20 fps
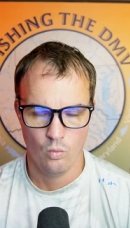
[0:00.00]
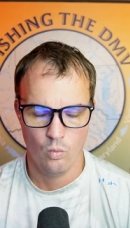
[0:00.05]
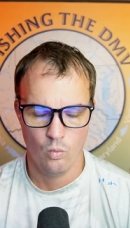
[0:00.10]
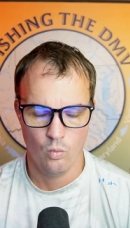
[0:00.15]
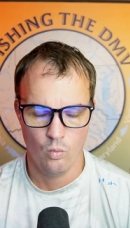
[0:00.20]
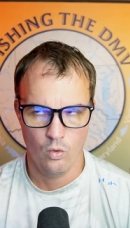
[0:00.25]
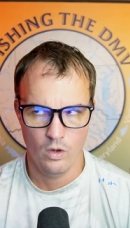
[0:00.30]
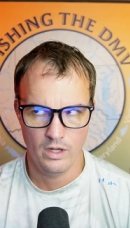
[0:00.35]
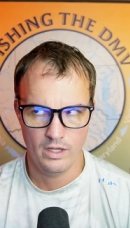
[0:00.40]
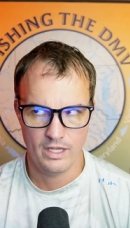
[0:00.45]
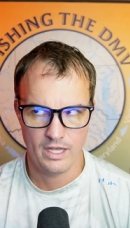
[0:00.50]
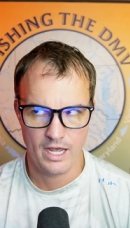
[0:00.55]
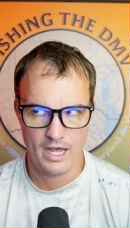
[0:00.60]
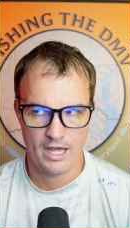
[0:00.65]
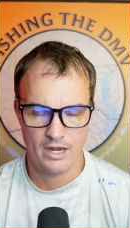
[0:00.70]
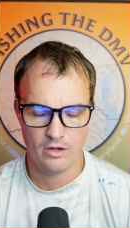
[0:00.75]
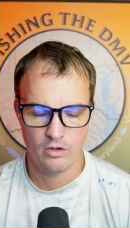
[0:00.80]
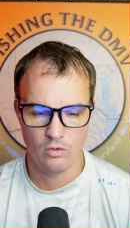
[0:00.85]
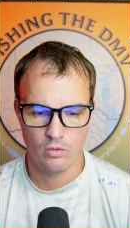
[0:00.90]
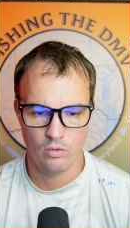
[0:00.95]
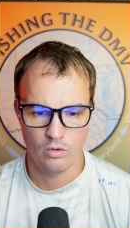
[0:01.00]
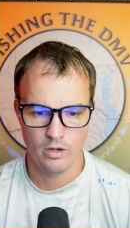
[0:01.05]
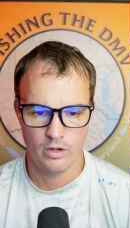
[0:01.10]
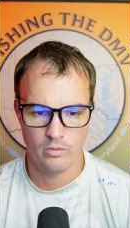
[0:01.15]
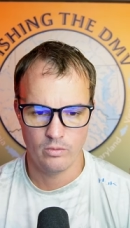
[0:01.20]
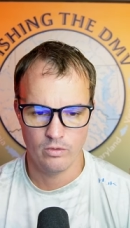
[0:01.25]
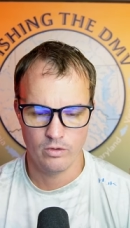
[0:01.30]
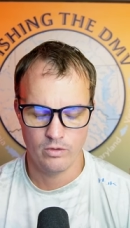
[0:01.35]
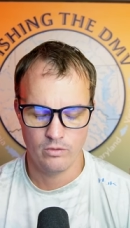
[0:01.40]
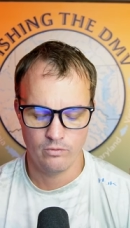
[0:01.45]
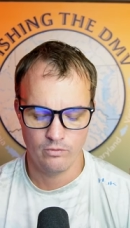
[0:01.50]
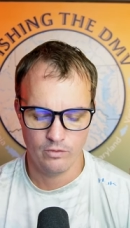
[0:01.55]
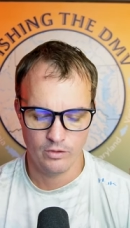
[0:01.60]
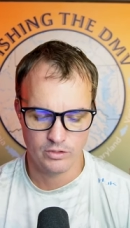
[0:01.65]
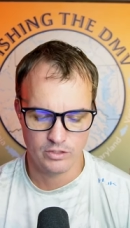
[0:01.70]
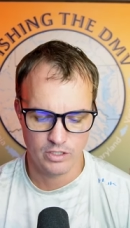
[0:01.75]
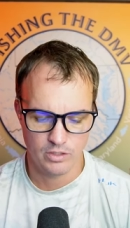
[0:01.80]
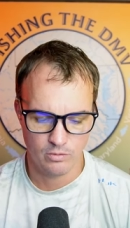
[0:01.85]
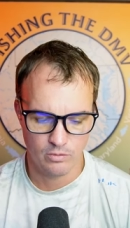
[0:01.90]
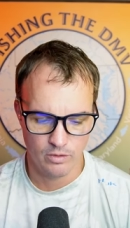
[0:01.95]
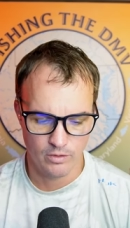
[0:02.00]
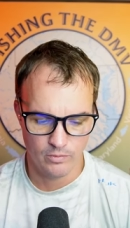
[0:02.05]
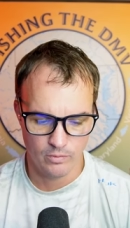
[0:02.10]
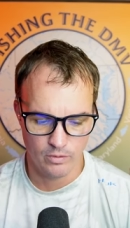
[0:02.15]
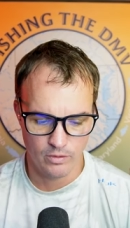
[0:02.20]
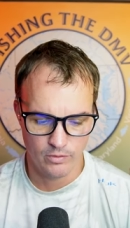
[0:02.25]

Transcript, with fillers: What category were you fishing with?